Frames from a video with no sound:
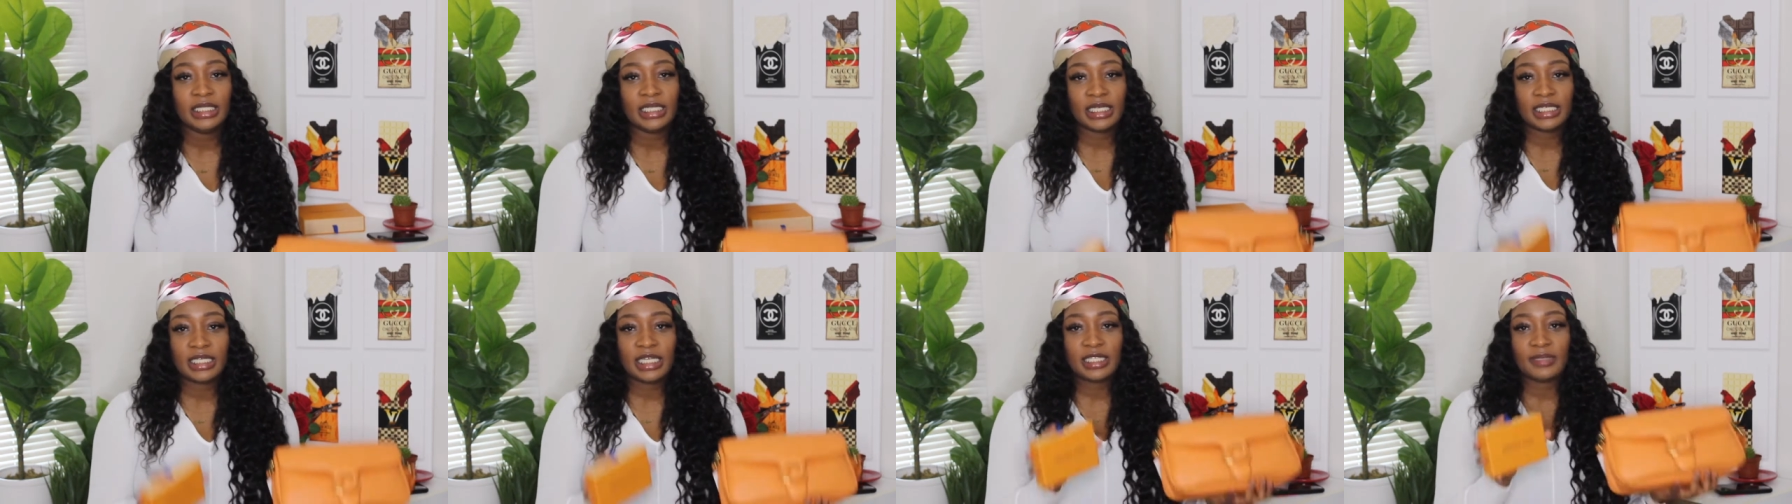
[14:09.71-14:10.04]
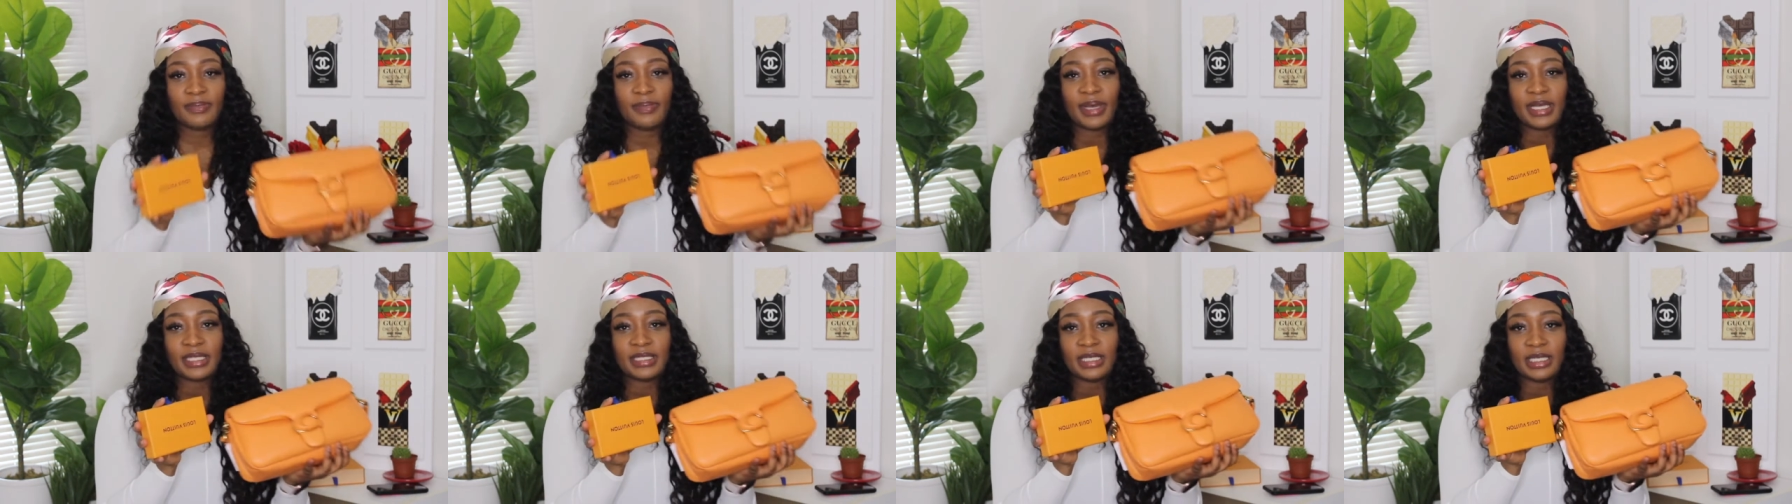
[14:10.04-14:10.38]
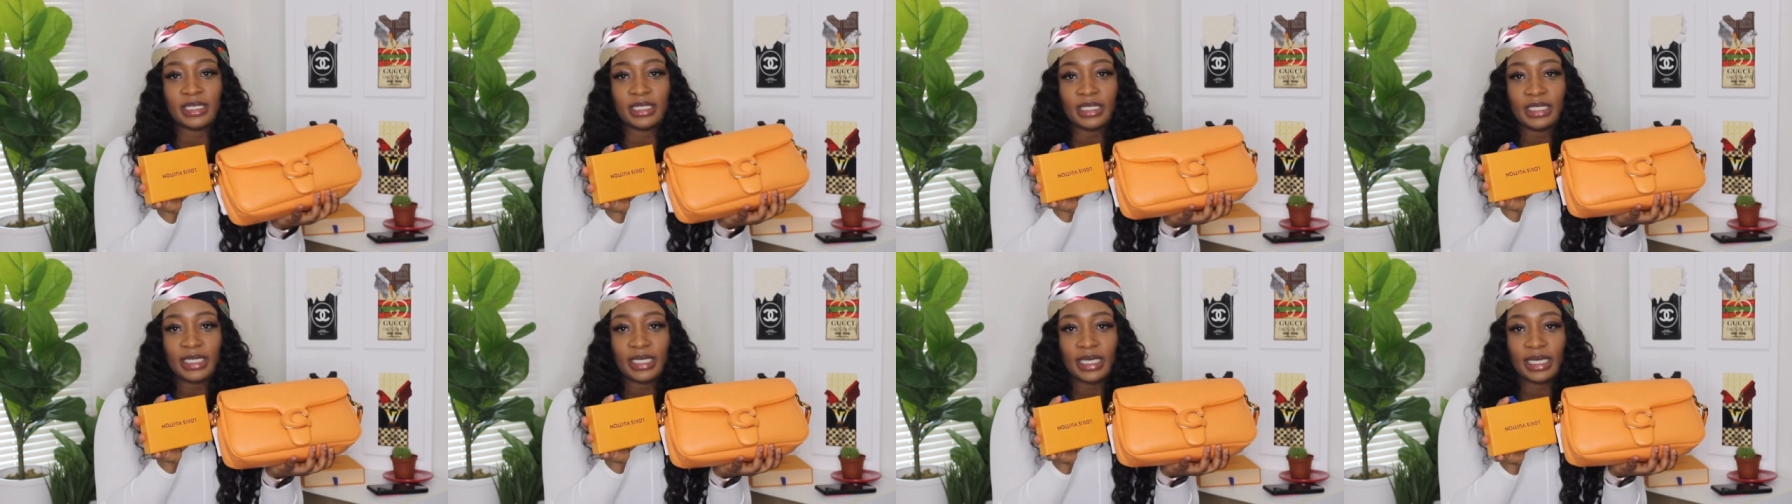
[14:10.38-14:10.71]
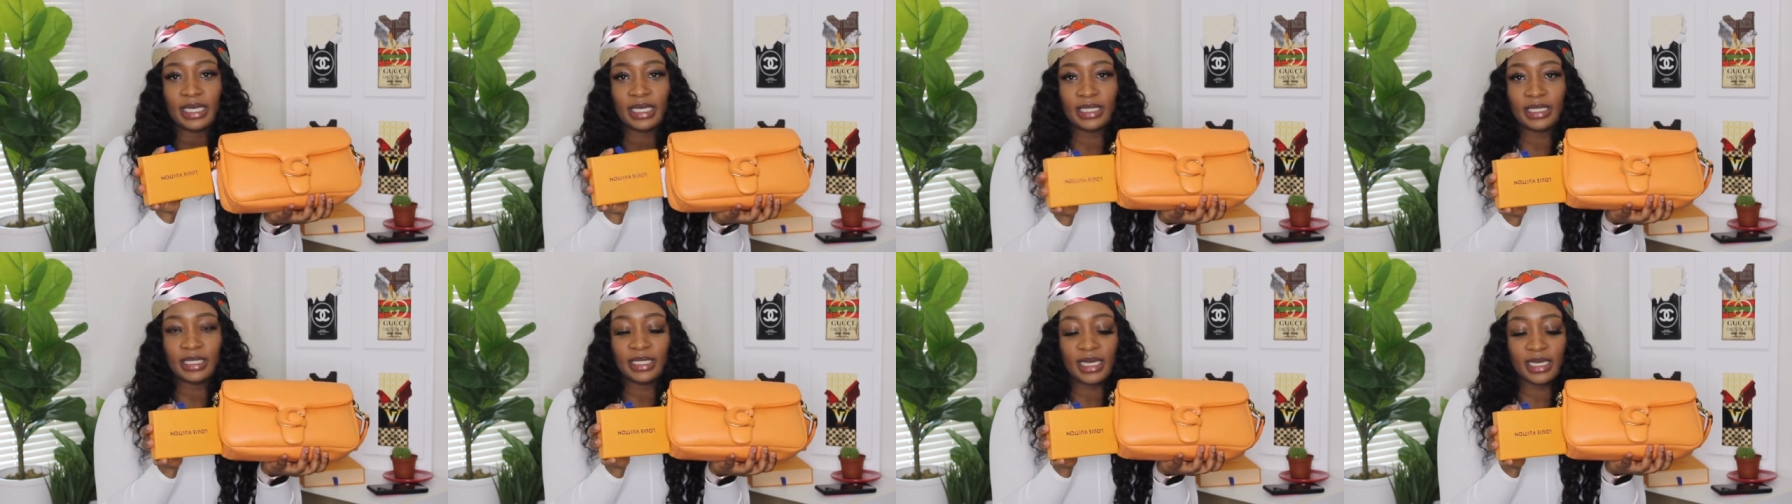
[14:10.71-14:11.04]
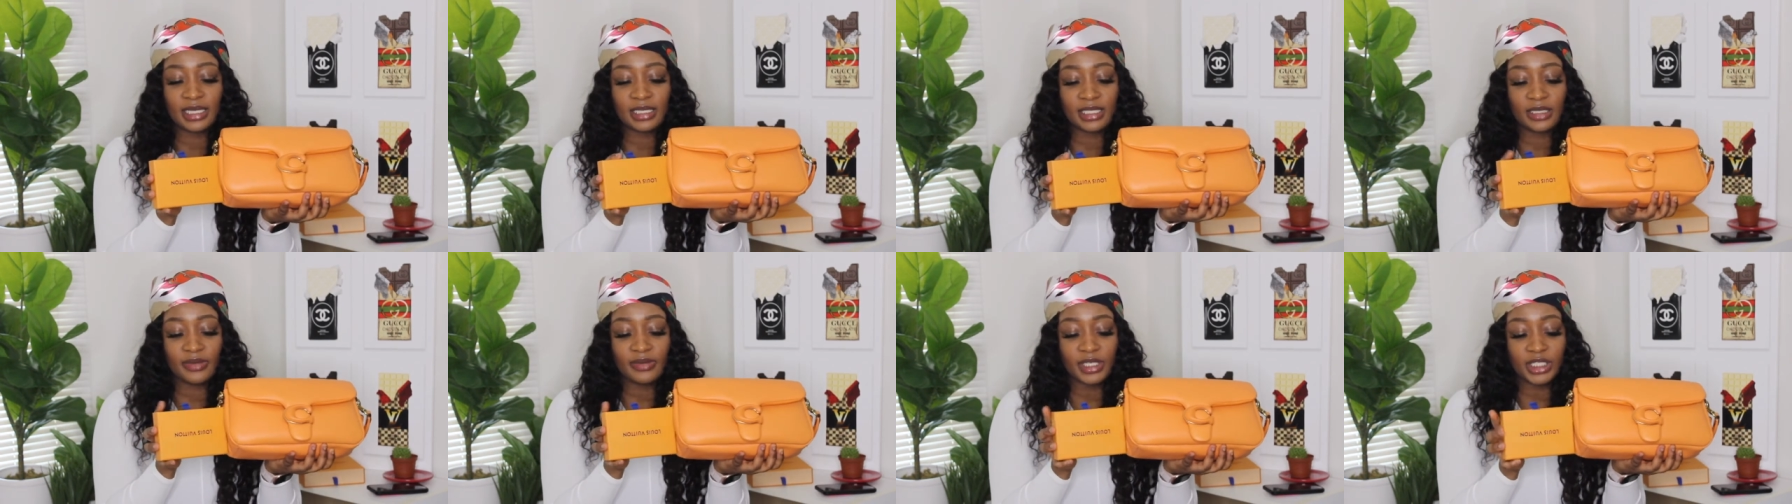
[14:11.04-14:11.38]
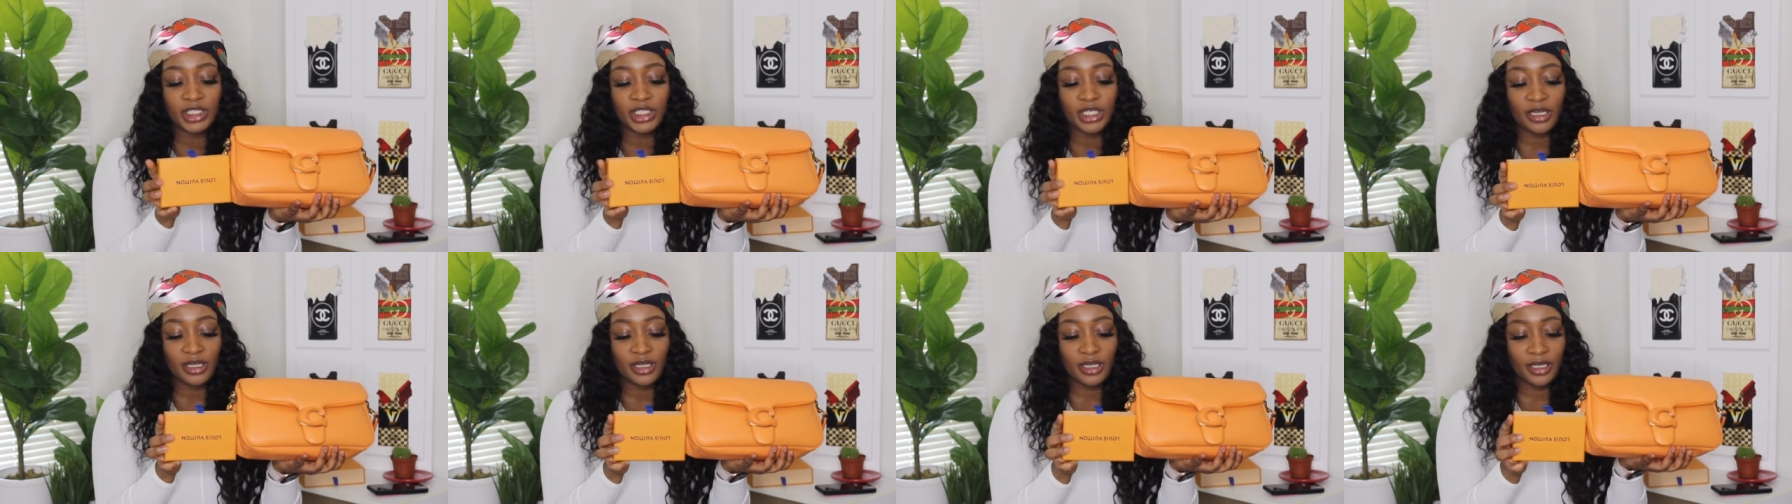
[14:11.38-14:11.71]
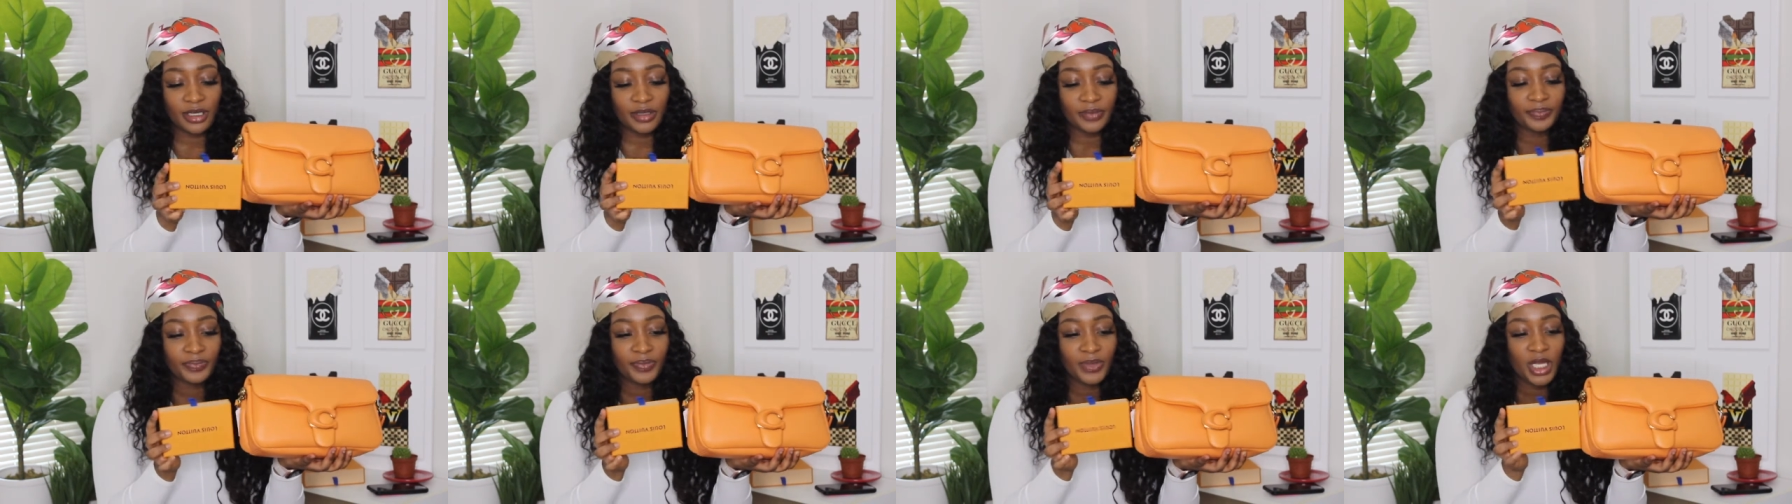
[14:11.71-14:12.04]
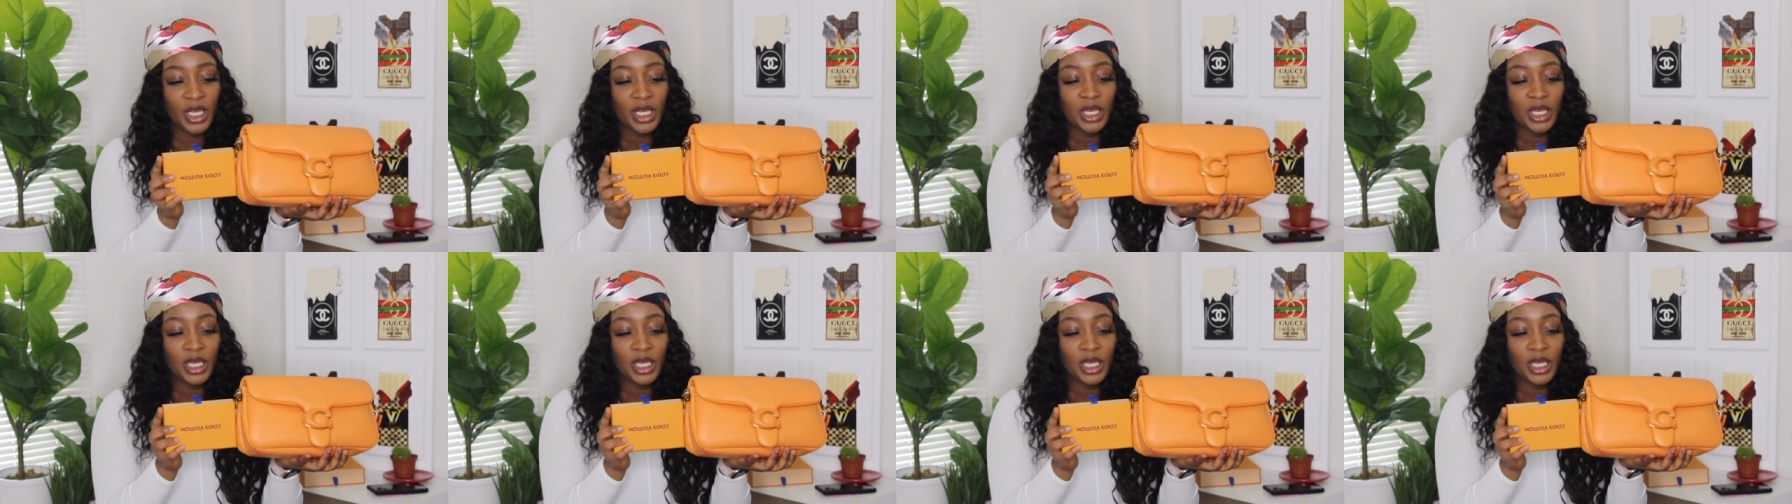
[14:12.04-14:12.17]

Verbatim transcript: this is basically it next to each other.